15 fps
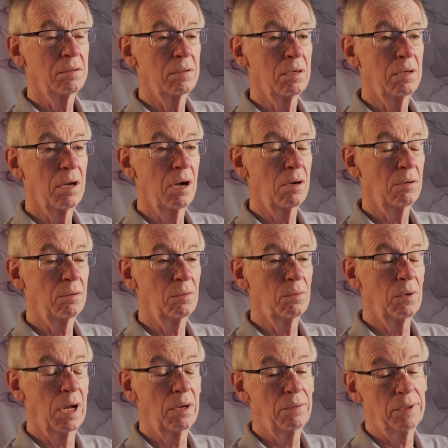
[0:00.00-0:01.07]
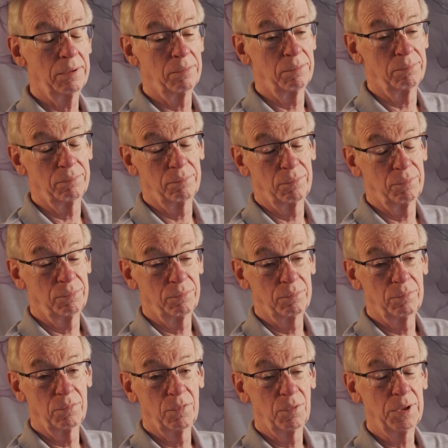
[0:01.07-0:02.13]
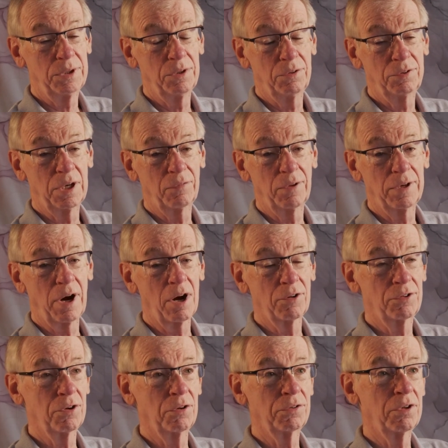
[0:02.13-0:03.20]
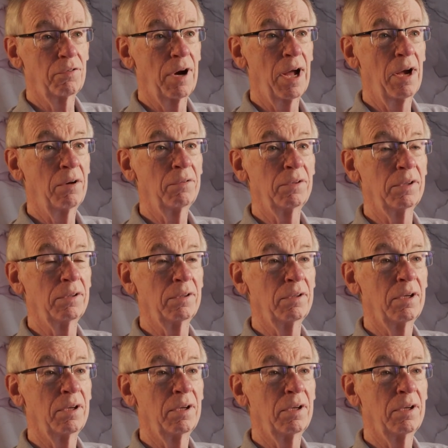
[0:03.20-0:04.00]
oh well, we do several of the art shows around, and